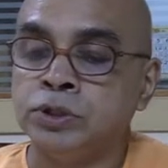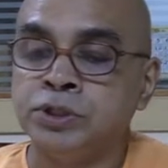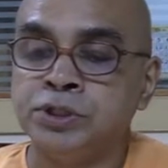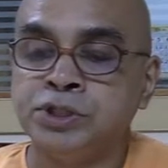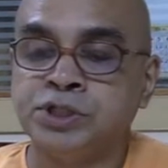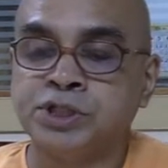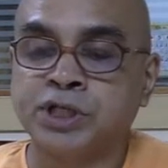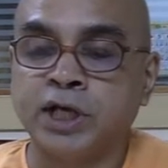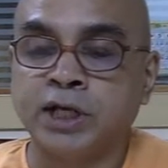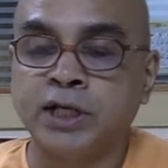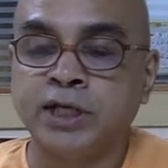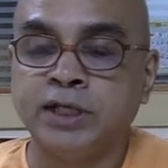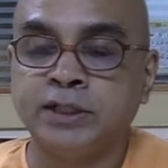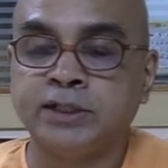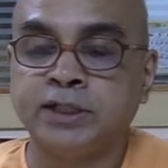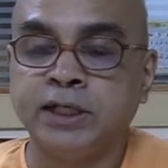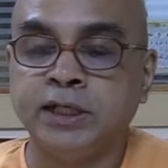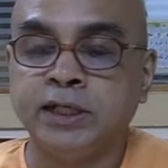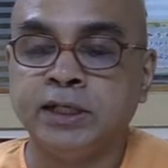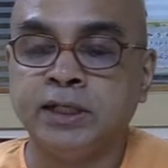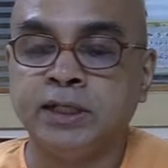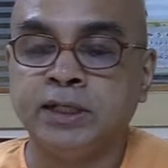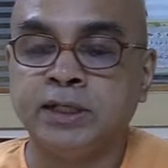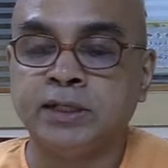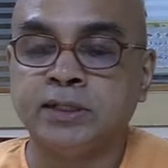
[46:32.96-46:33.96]

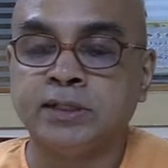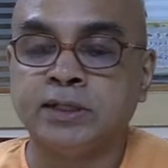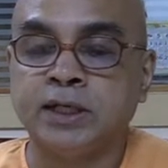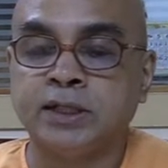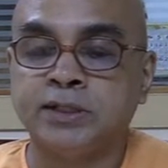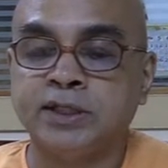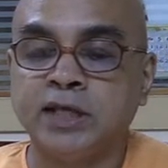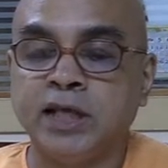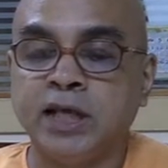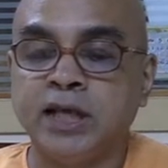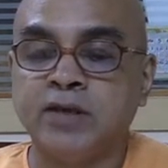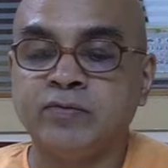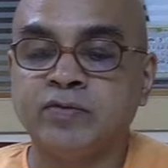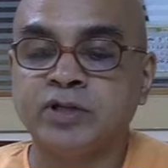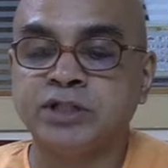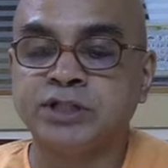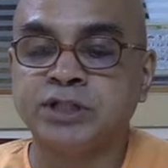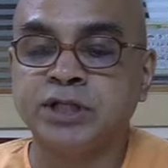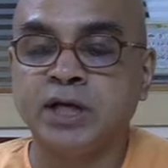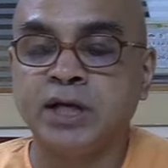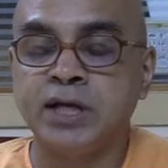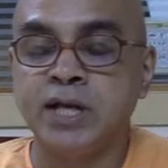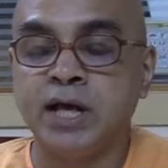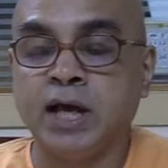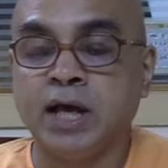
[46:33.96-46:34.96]
Chalati, tadeva
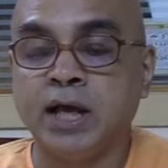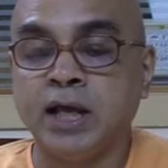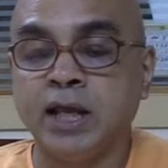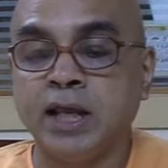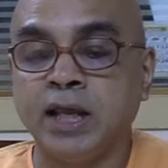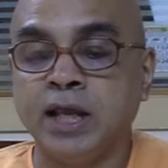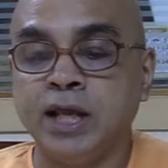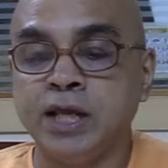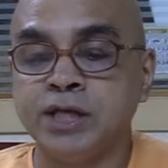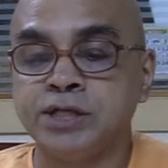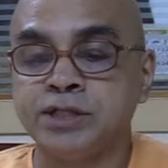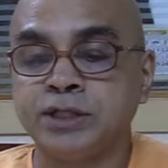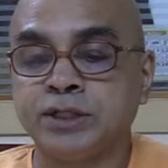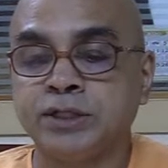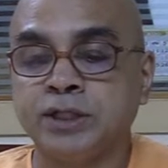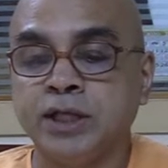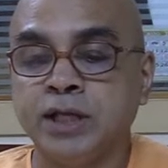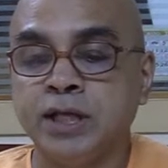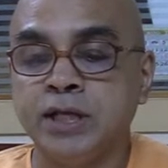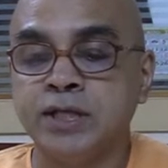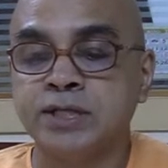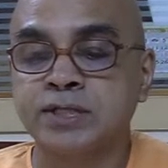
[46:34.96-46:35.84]
cha na ejati,